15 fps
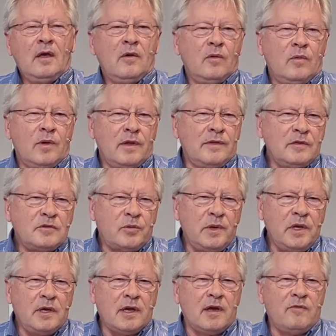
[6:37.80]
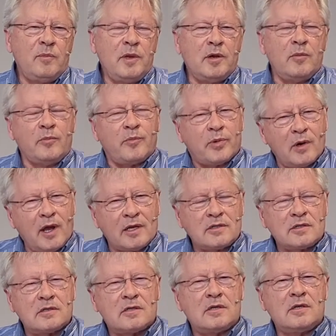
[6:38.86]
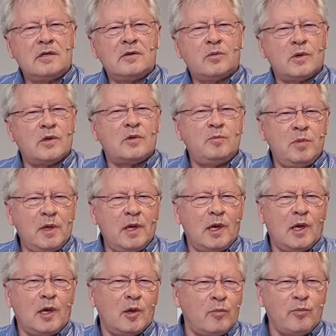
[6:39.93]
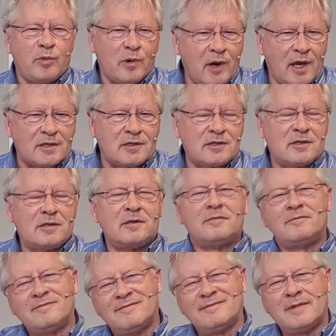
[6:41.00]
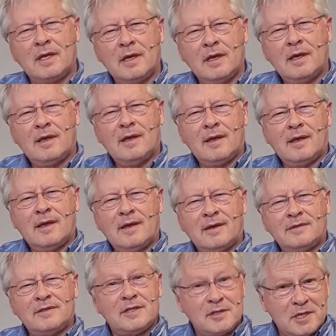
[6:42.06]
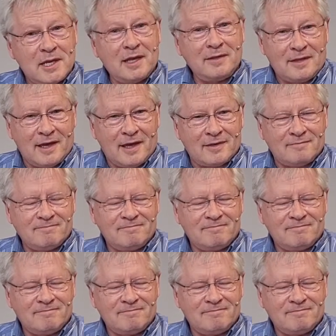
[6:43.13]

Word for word: Well, this week I've been impressed with being impressed. And uh, did you get that?